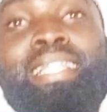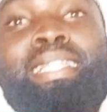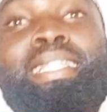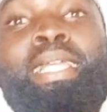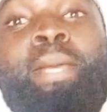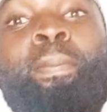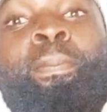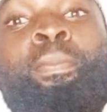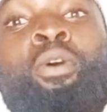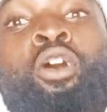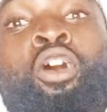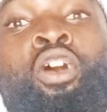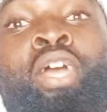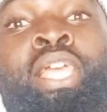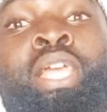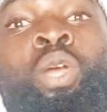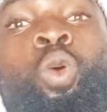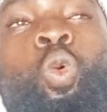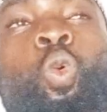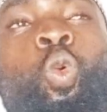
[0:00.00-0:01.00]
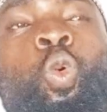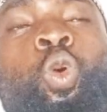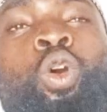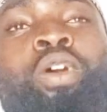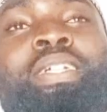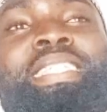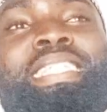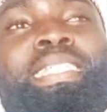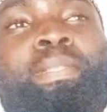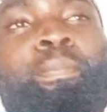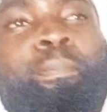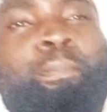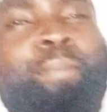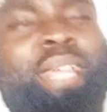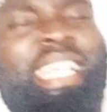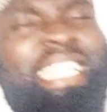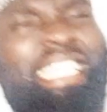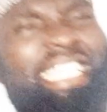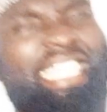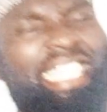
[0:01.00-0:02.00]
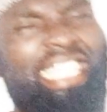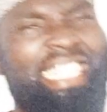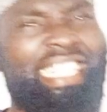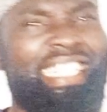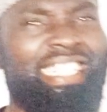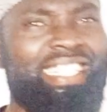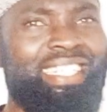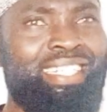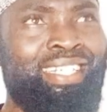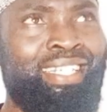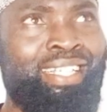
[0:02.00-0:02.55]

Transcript: the boy was beaten.